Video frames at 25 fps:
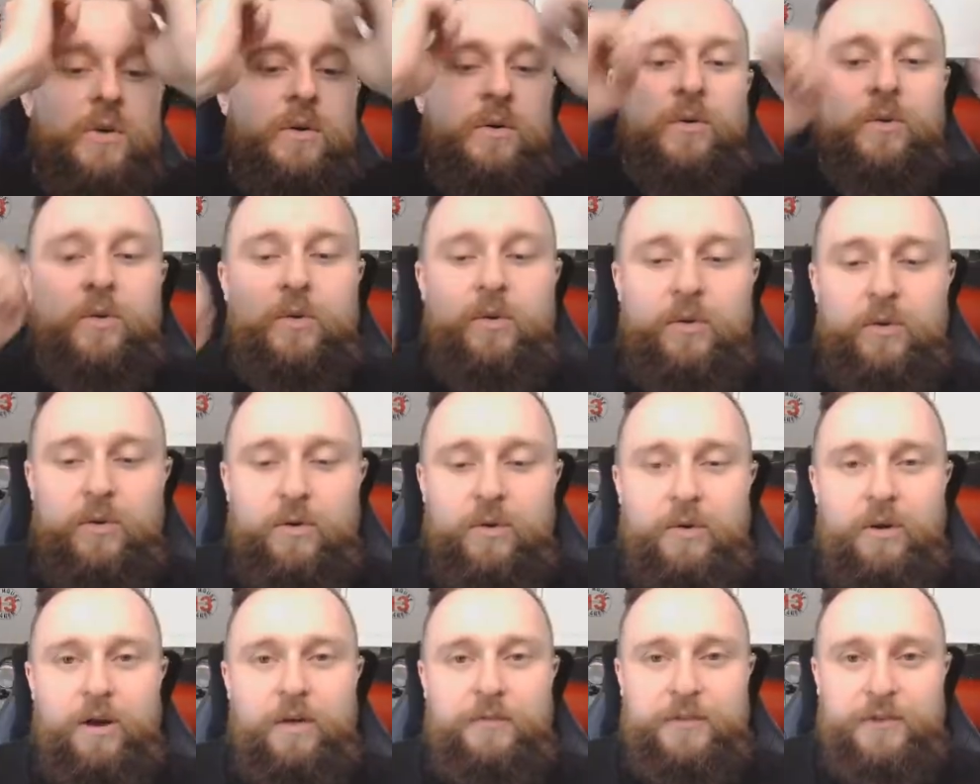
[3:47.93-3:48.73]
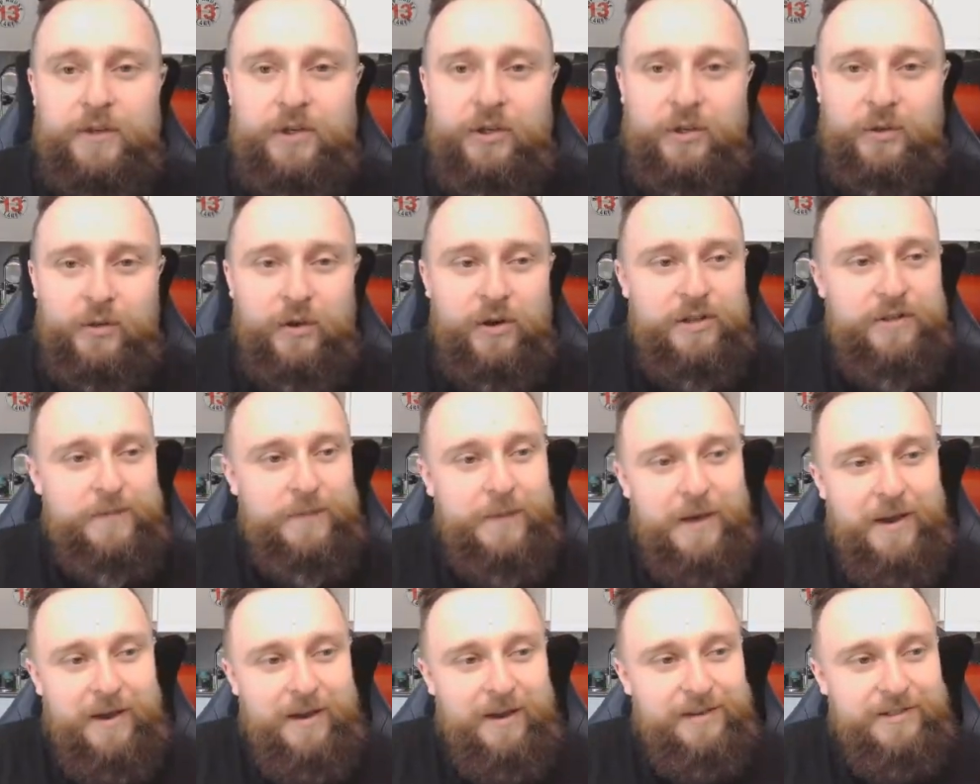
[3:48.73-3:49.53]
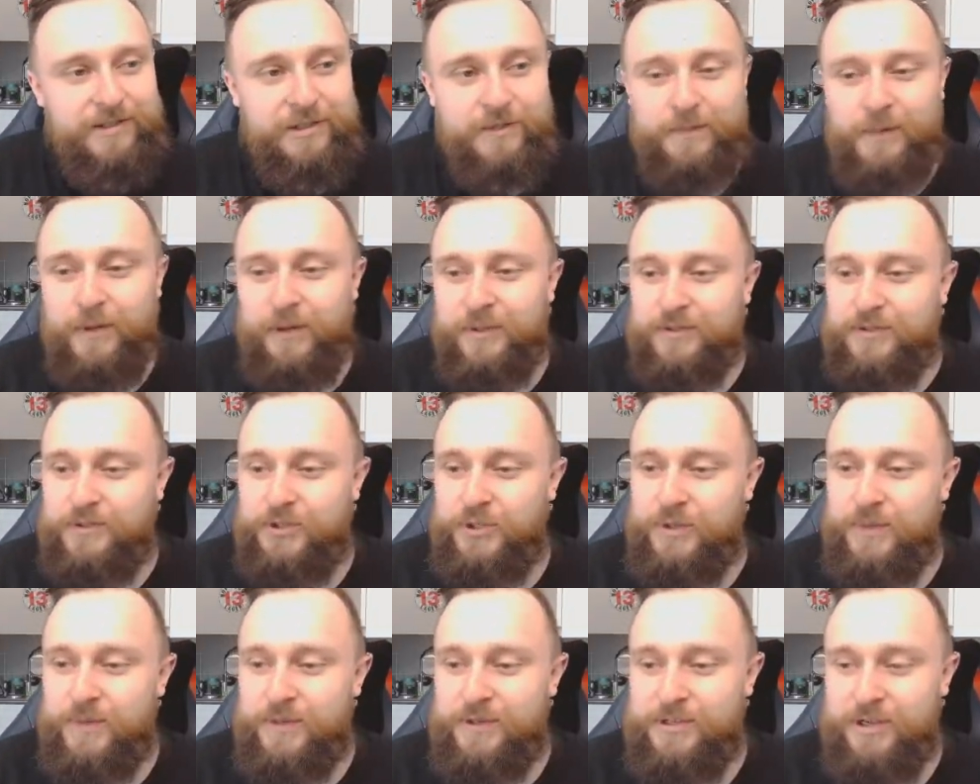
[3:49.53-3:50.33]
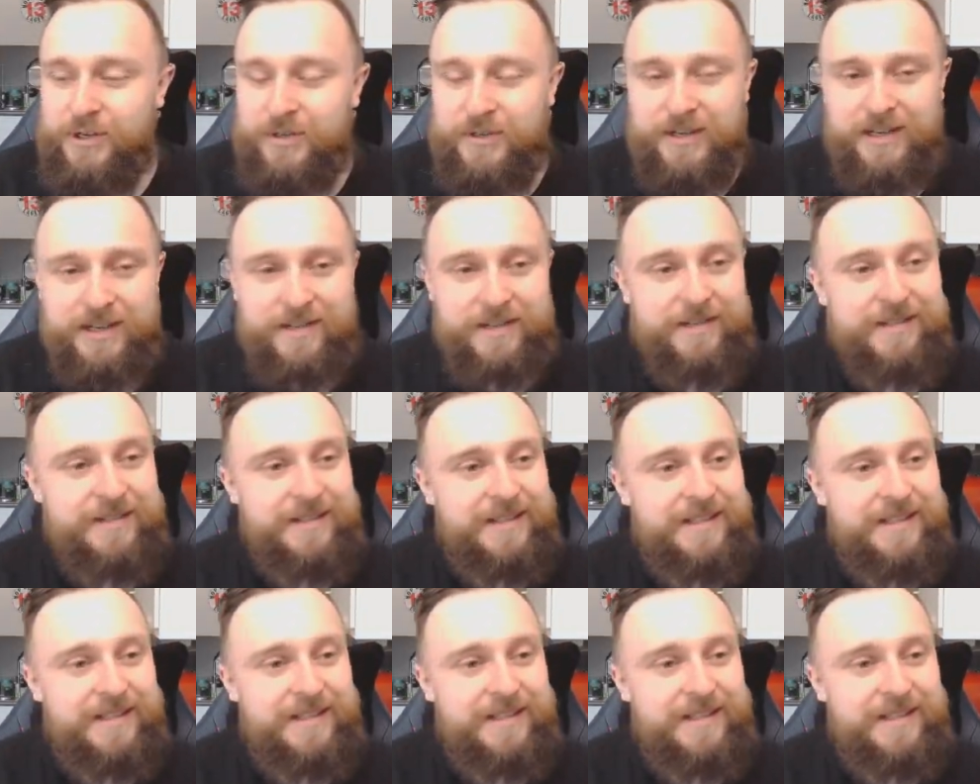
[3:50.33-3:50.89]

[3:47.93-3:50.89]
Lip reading: Oh, off the crossbar. Just put too much on it.